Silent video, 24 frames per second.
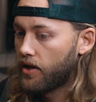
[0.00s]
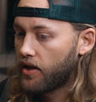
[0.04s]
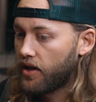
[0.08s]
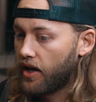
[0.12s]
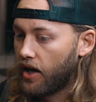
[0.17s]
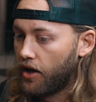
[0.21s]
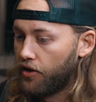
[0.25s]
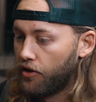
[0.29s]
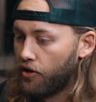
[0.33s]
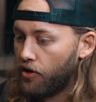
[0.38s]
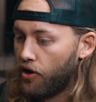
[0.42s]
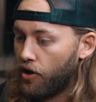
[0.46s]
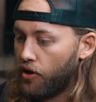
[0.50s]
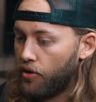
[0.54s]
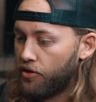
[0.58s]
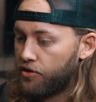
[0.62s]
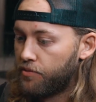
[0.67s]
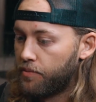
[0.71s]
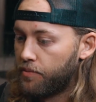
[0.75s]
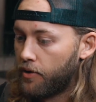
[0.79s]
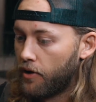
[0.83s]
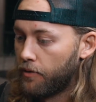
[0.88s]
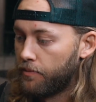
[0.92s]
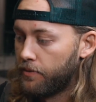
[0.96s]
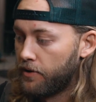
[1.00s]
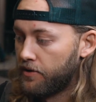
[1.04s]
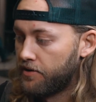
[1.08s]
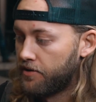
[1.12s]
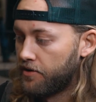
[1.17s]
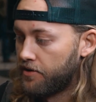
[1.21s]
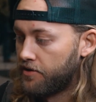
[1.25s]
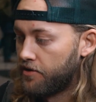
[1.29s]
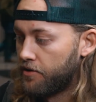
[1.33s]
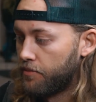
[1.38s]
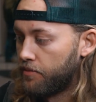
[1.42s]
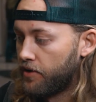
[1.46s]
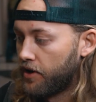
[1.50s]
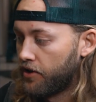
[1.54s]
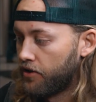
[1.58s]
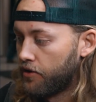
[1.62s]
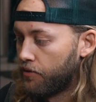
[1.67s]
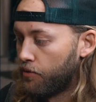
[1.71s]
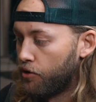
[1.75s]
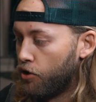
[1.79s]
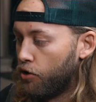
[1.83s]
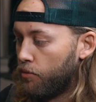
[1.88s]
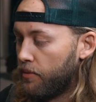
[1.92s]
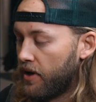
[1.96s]
Carry the Load's purpose is to bring the
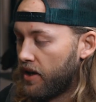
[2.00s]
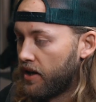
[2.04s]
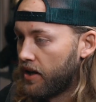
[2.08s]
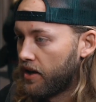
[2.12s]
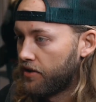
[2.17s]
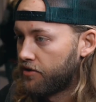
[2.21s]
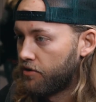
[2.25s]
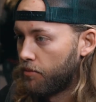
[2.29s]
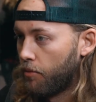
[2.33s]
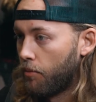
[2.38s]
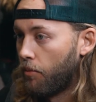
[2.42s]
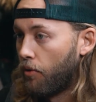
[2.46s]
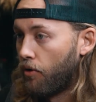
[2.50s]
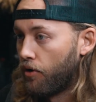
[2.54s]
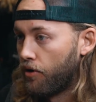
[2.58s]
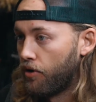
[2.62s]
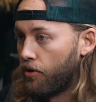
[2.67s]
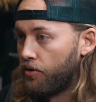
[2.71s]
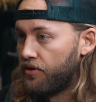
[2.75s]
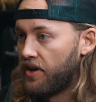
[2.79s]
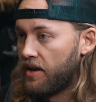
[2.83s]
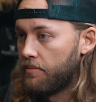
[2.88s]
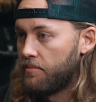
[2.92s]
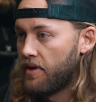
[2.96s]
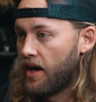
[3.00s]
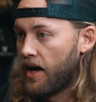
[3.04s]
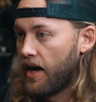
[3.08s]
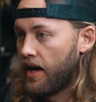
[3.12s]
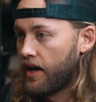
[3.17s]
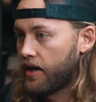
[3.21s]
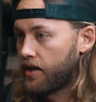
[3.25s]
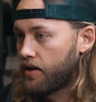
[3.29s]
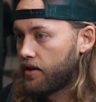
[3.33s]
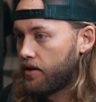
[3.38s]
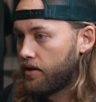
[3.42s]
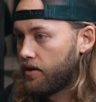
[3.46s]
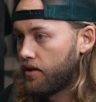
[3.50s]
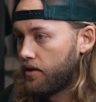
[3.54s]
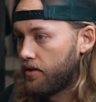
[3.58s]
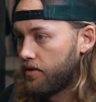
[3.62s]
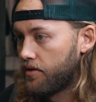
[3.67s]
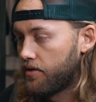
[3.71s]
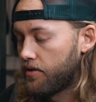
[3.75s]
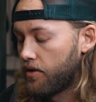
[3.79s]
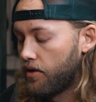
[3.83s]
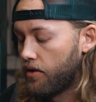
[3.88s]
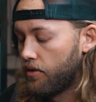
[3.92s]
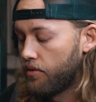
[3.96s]
real meaning to Memorial Day back. And
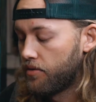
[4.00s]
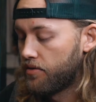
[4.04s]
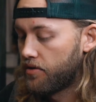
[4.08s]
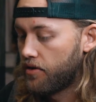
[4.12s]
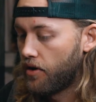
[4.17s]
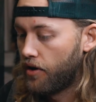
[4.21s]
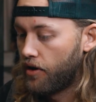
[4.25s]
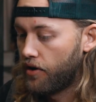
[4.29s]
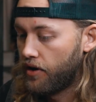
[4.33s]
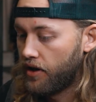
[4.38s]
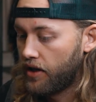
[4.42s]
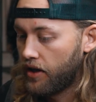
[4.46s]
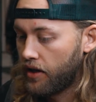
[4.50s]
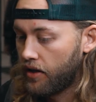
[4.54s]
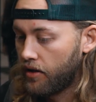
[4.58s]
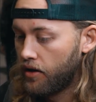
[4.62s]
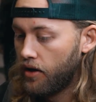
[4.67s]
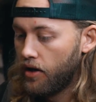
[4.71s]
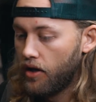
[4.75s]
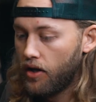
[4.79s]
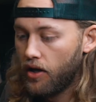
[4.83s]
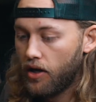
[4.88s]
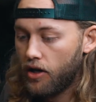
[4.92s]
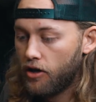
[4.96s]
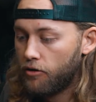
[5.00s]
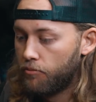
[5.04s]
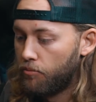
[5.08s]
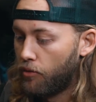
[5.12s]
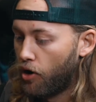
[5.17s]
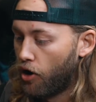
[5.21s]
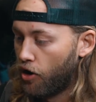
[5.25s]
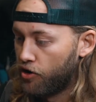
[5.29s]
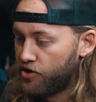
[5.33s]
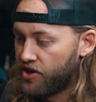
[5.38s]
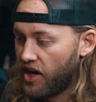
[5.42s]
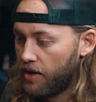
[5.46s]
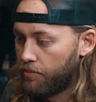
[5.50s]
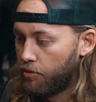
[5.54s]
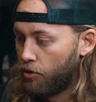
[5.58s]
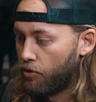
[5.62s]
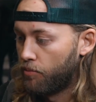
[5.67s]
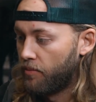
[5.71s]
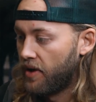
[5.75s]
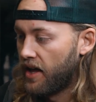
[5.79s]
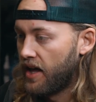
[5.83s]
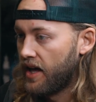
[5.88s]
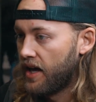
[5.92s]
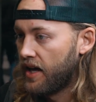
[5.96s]
so starting March, April,
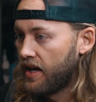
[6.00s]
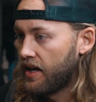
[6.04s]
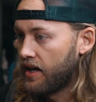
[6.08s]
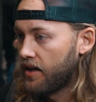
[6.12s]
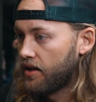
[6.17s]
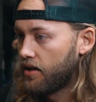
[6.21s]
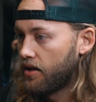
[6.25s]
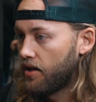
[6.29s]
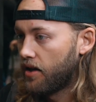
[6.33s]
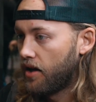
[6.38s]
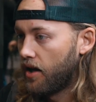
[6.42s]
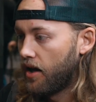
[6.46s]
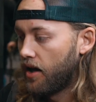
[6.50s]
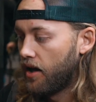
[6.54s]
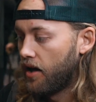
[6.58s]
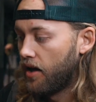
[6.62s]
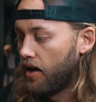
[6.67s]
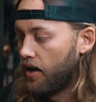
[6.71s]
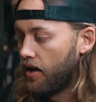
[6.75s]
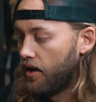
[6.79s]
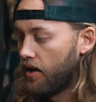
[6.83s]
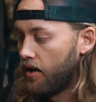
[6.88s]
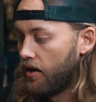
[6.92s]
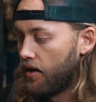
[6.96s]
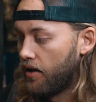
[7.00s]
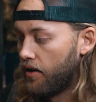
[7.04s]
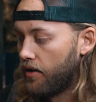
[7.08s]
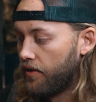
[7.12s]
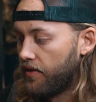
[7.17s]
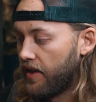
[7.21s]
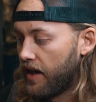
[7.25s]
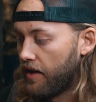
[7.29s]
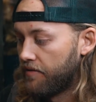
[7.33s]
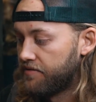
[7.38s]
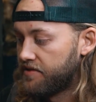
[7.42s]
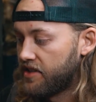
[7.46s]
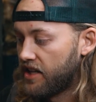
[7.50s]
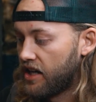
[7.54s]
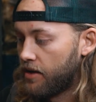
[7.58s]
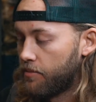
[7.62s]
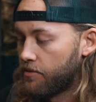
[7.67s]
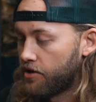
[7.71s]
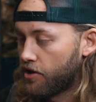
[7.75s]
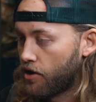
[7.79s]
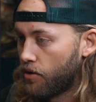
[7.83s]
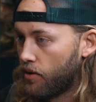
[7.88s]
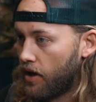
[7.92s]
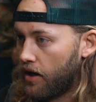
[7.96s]
May, they have
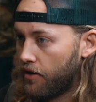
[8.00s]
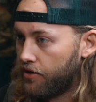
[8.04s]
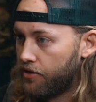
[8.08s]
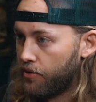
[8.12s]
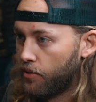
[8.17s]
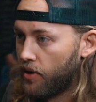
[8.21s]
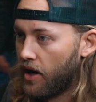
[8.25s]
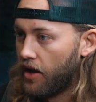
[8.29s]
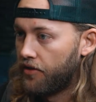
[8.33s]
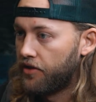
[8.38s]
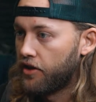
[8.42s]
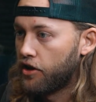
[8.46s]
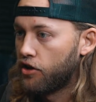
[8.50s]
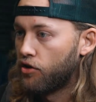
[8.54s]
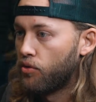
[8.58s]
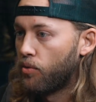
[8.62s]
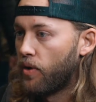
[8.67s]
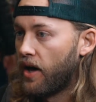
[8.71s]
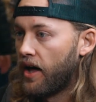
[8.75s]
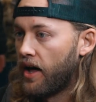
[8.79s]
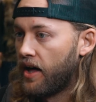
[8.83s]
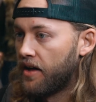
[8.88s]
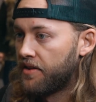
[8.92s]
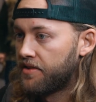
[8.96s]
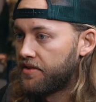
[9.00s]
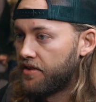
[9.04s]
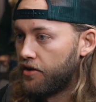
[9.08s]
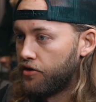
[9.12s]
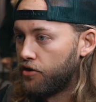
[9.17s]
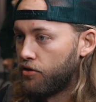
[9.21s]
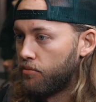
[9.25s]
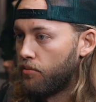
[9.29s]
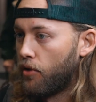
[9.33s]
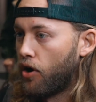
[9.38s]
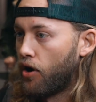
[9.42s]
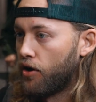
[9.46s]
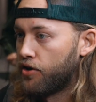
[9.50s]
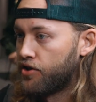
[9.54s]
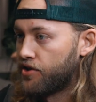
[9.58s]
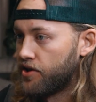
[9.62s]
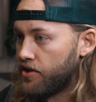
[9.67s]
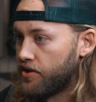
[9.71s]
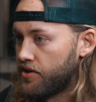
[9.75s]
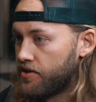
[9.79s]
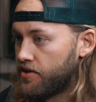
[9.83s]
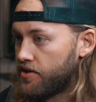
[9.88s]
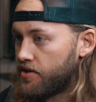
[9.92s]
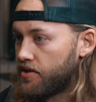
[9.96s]
teams go out throughout the U.S. and do
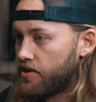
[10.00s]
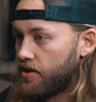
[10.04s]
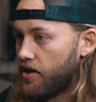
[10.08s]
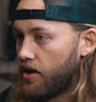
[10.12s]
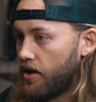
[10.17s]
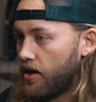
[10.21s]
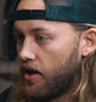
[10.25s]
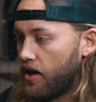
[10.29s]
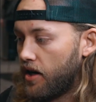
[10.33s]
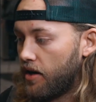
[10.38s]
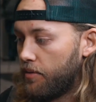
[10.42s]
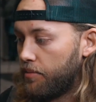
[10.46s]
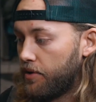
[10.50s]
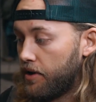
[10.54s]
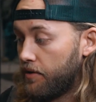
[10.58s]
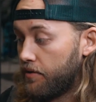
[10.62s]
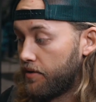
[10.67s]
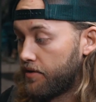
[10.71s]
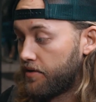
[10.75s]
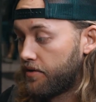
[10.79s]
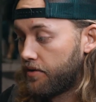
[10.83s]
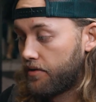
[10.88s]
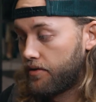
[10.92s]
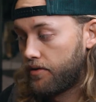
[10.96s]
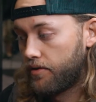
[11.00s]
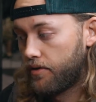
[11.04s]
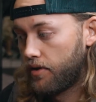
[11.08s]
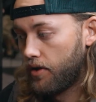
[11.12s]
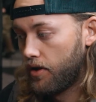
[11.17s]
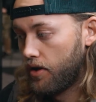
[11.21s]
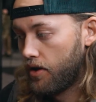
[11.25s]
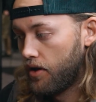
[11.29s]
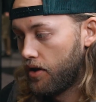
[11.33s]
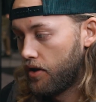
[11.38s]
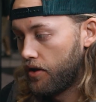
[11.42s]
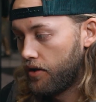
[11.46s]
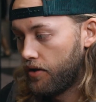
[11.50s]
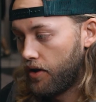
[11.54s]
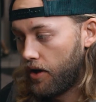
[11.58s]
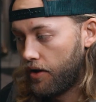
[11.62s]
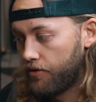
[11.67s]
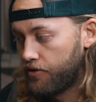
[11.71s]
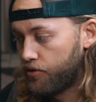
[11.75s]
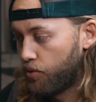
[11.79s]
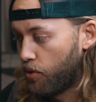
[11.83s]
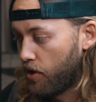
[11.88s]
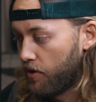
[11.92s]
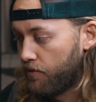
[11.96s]
marches. I believe it's
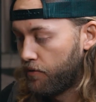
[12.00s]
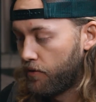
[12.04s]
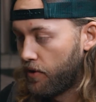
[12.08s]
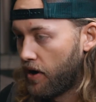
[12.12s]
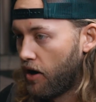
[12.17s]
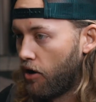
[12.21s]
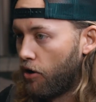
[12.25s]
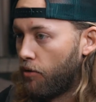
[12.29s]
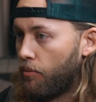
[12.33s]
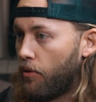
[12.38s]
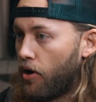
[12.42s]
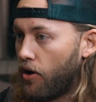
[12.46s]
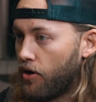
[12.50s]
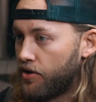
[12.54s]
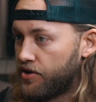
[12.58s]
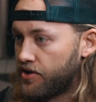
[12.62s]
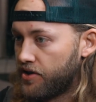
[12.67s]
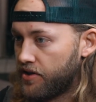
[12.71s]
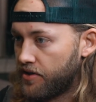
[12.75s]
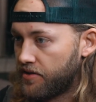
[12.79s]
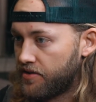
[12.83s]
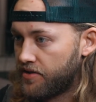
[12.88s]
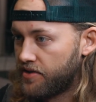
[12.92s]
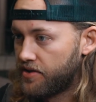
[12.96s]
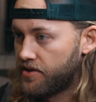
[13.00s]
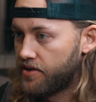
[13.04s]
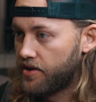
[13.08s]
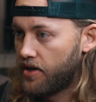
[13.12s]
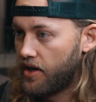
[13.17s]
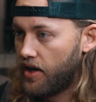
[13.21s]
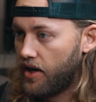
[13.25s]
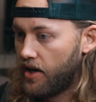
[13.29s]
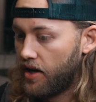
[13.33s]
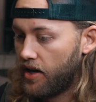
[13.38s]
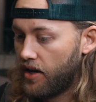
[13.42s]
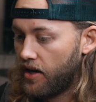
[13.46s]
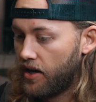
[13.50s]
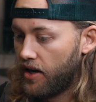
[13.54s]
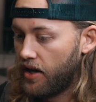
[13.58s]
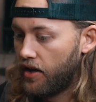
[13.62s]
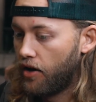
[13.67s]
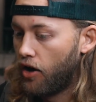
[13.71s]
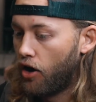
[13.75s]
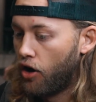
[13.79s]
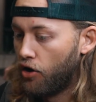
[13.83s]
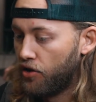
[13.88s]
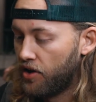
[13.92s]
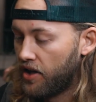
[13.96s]
24-hour marches, and
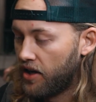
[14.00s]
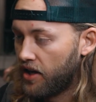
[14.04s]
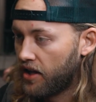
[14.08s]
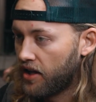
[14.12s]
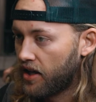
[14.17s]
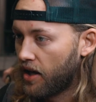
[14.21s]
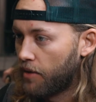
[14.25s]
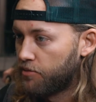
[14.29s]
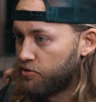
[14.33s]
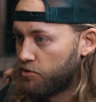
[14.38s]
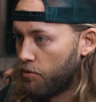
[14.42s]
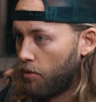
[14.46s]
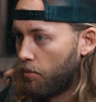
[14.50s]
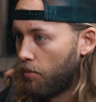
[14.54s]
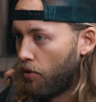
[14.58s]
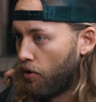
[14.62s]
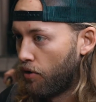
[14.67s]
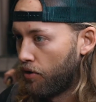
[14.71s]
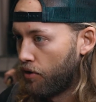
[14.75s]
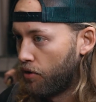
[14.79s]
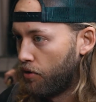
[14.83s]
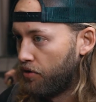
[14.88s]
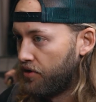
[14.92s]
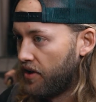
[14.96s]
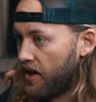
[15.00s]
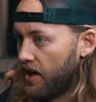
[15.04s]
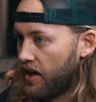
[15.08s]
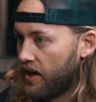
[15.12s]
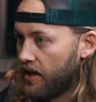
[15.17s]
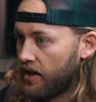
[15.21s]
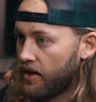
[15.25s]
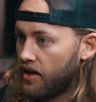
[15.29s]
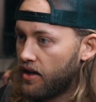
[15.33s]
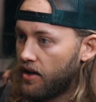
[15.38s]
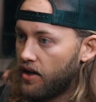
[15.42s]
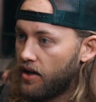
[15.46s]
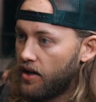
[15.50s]
all leading up to Memorial Day.